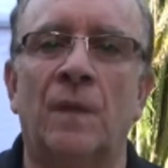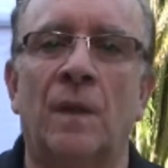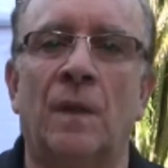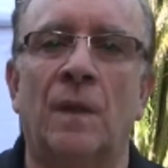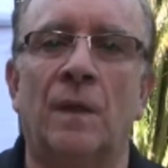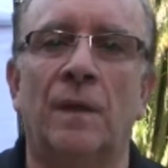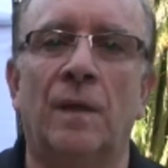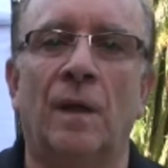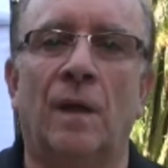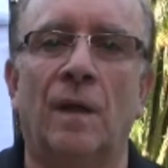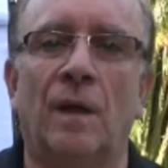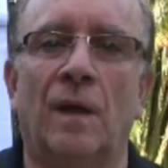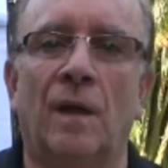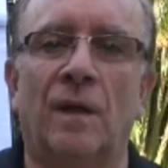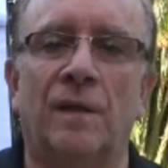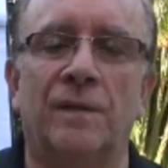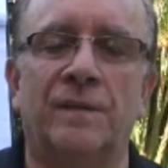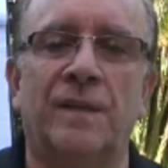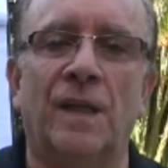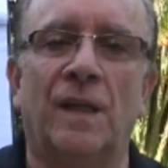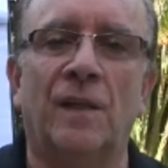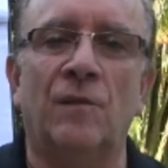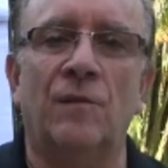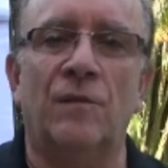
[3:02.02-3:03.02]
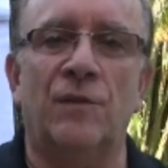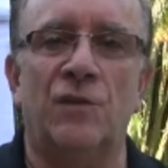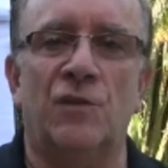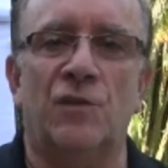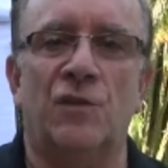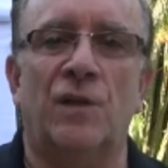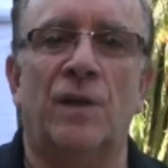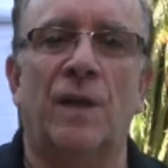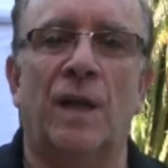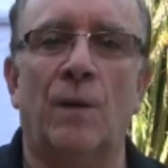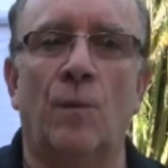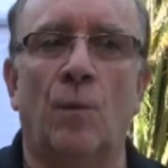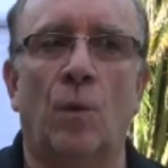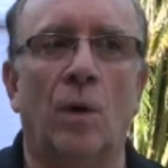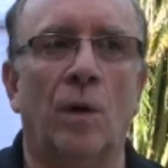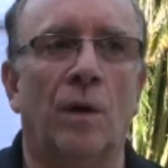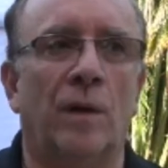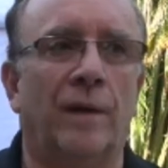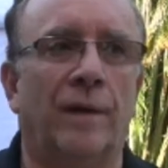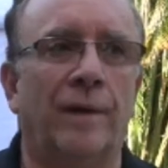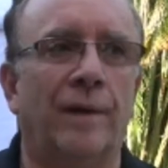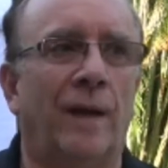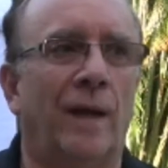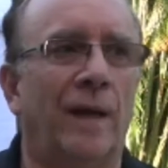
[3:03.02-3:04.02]
a television network,
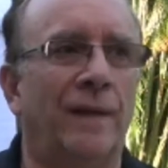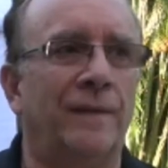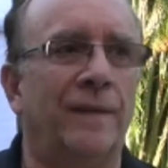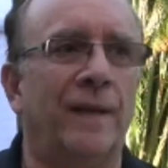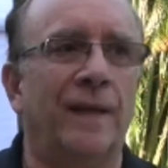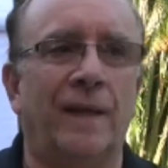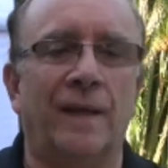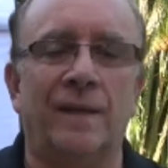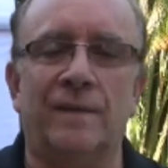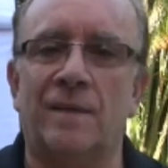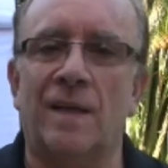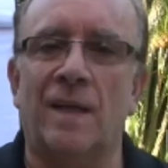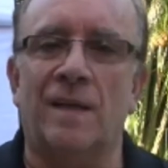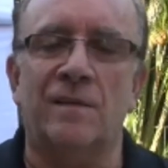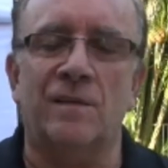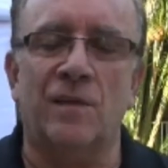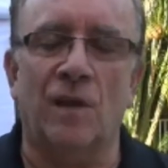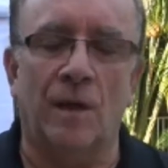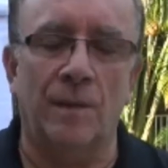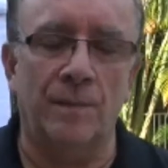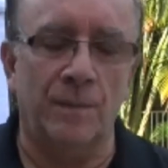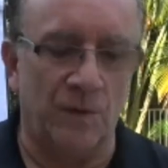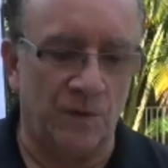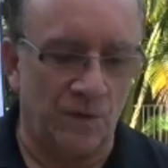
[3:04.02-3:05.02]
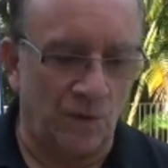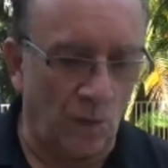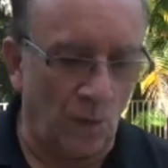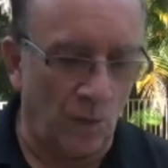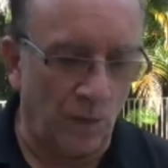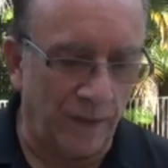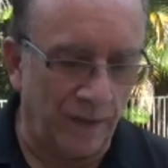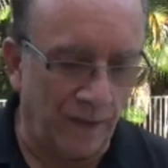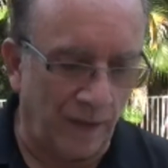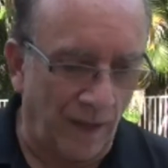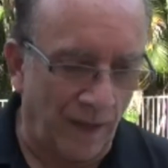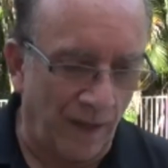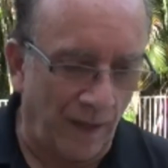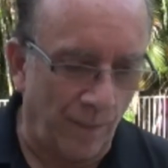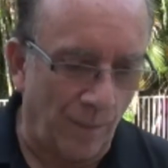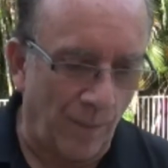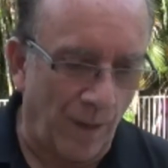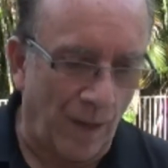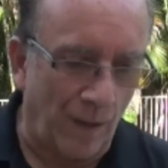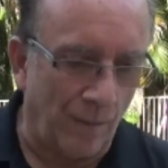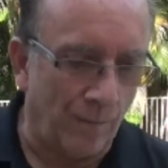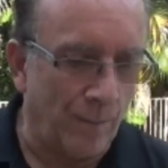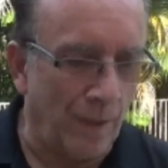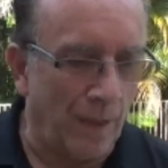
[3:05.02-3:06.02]
and I think at that time there's only like
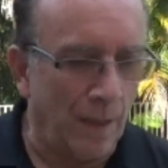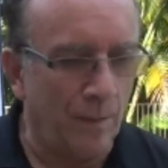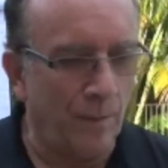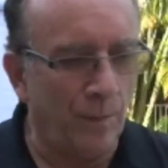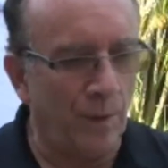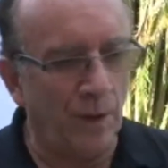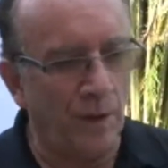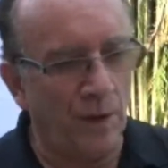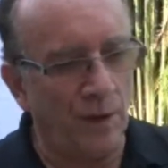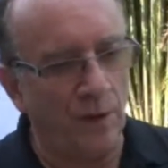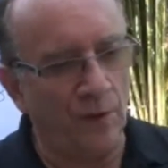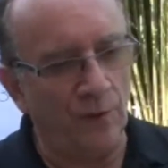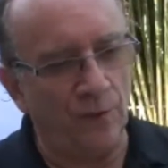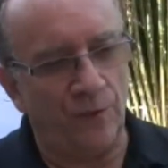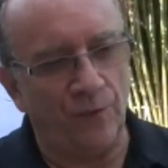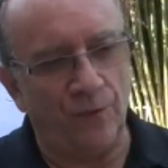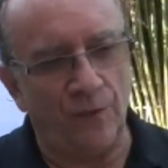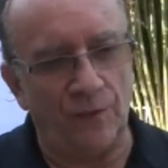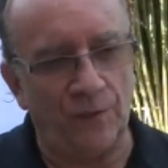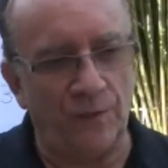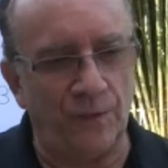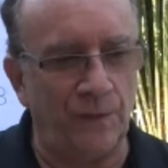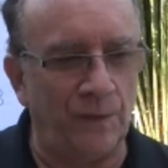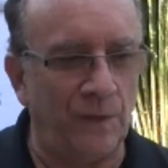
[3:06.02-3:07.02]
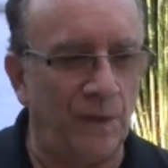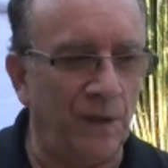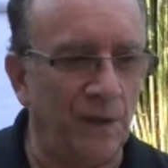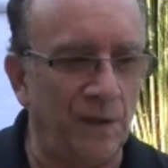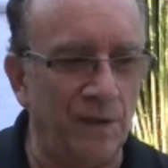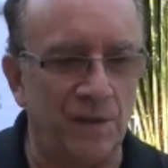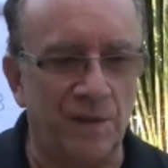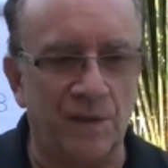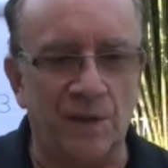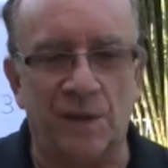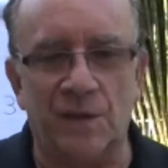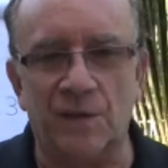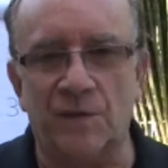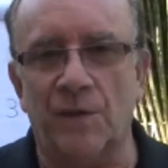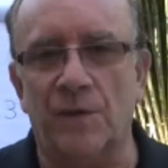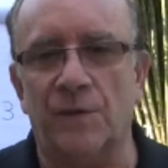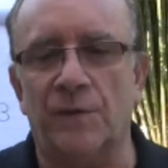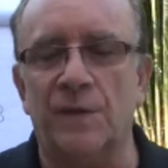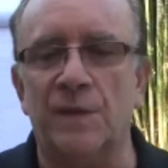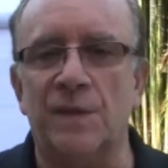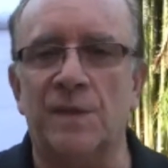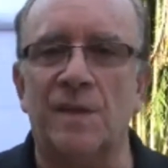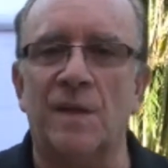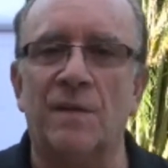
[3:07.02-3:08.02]
about maybe 56,
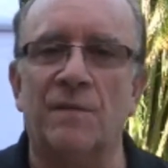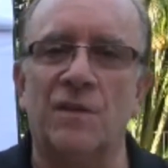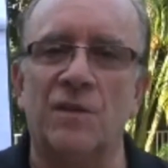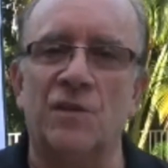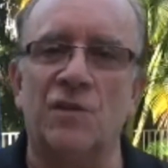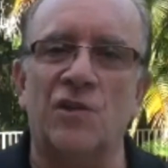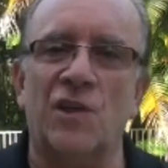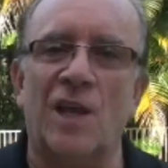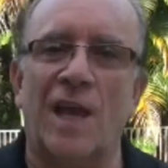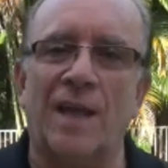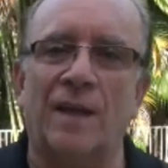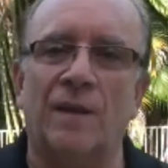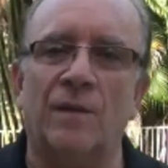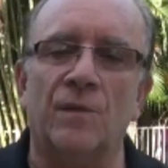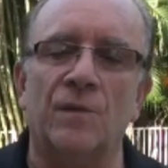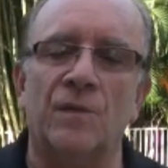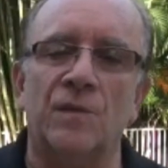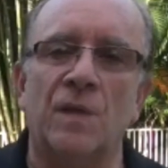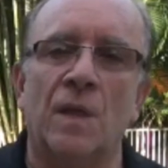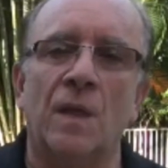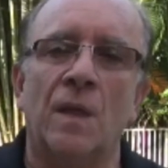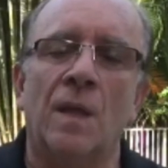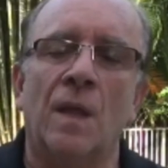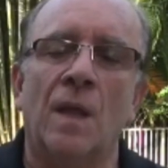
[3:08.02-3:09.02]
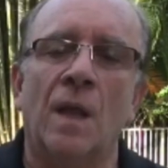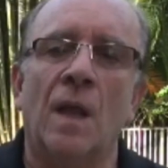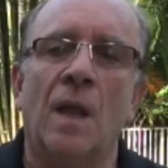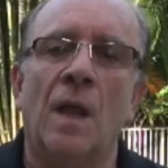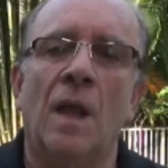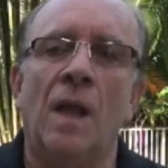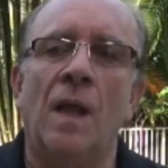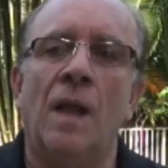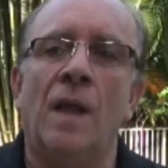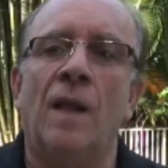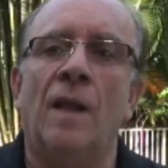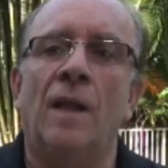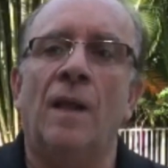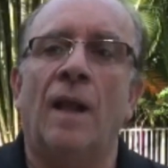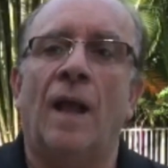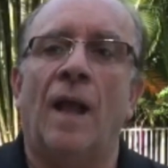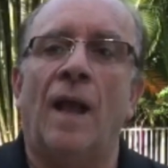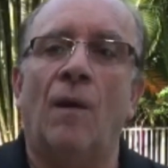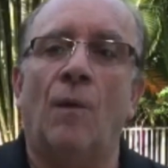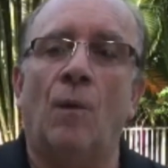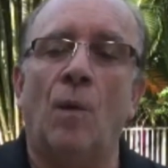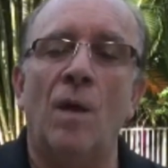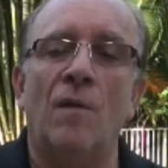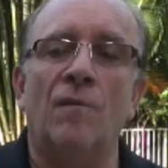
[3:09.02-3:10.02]
57 channels.
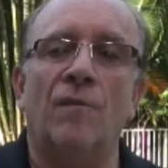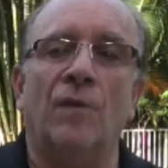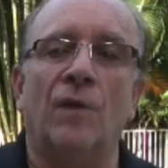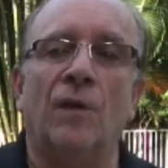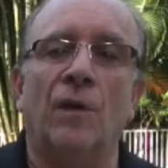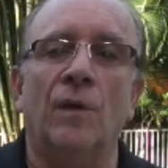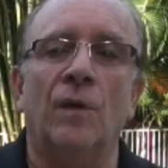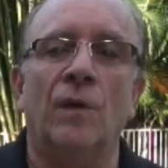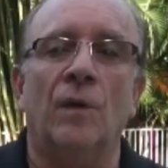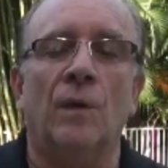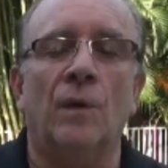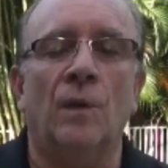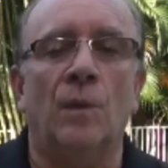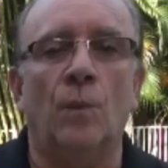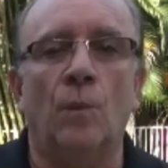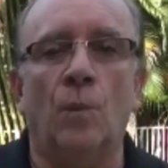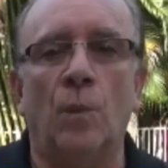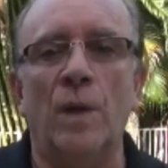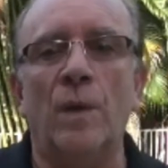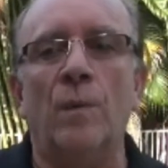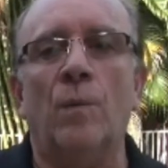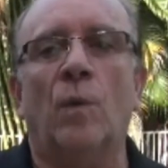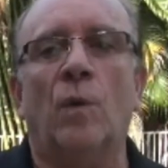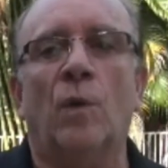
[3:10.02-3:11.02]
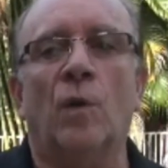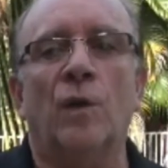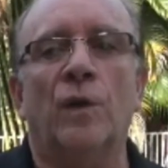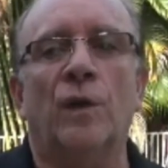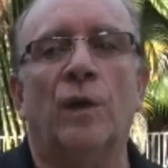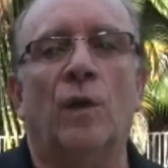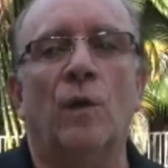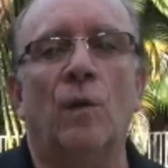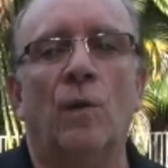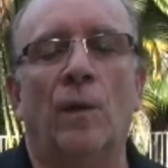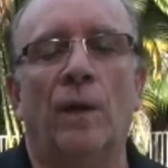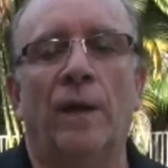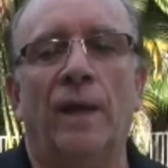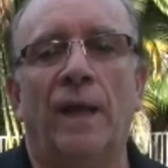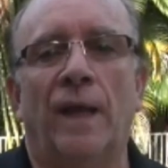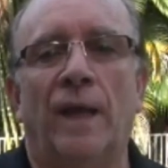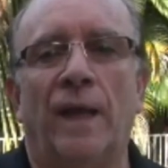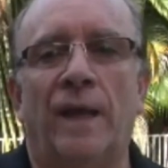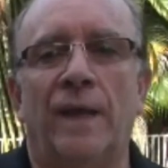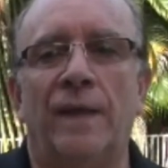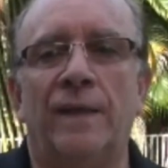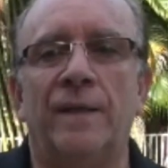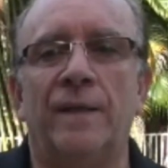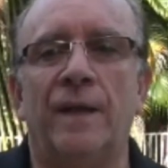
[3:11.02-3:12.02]
However, we were going to go
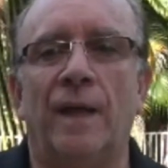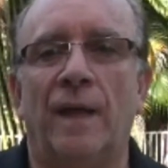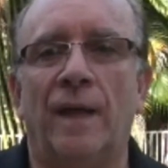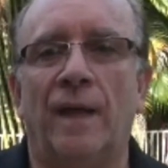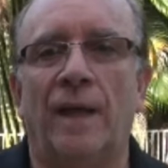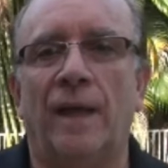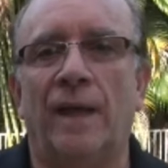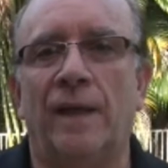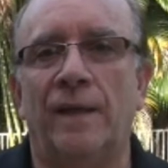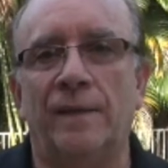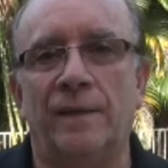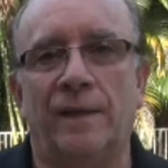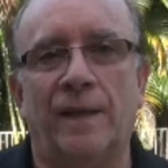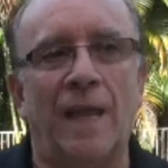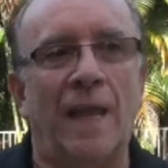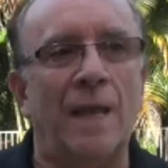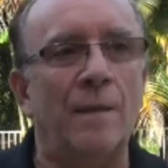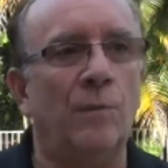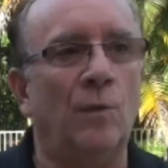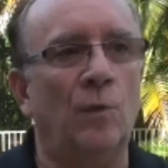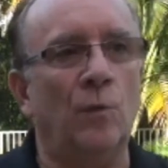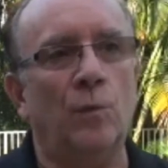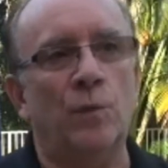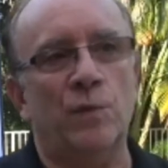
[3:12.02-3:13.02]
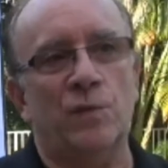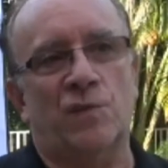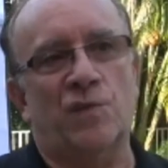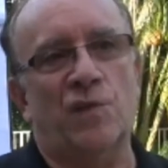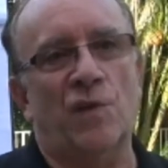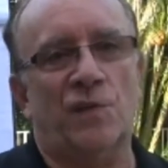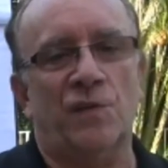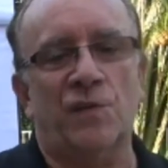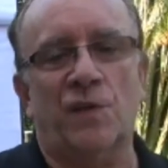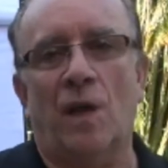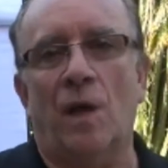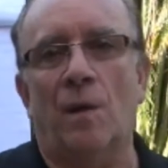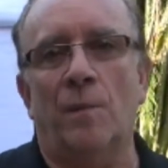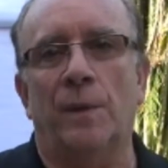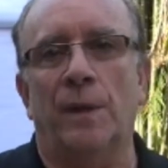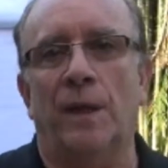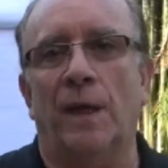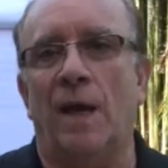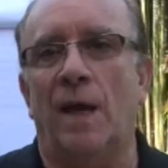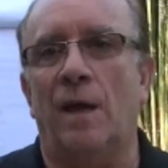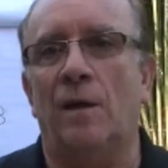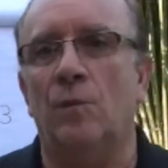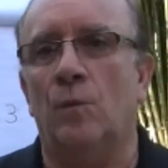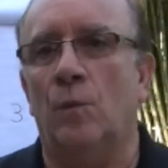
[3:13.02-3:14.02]
ahead, and cable was just coming
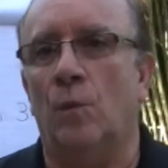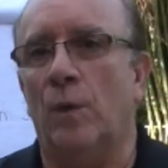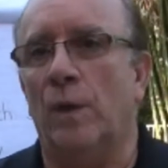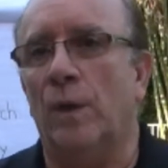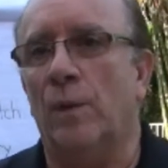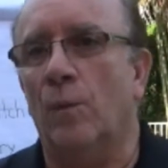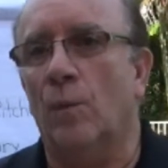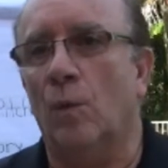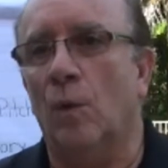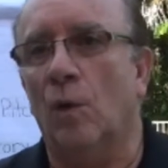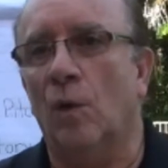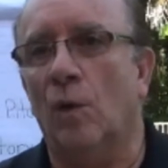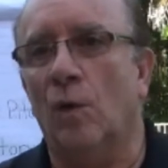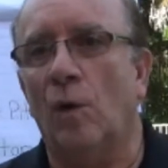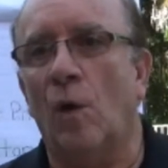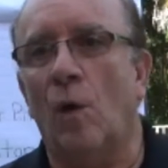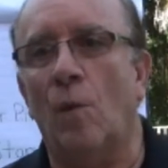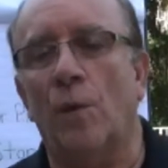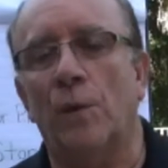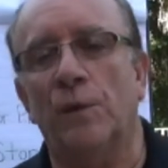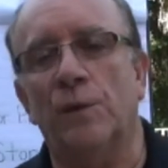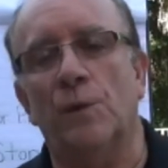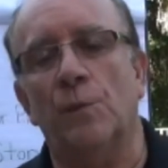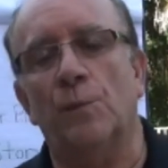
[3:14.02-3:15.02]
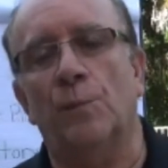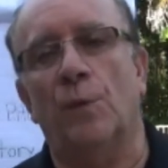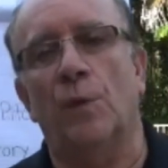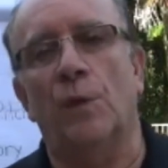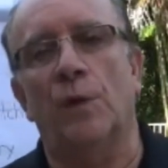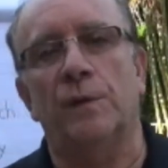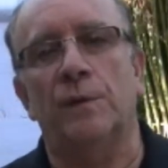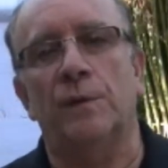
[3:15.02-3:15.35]
out. We were going to put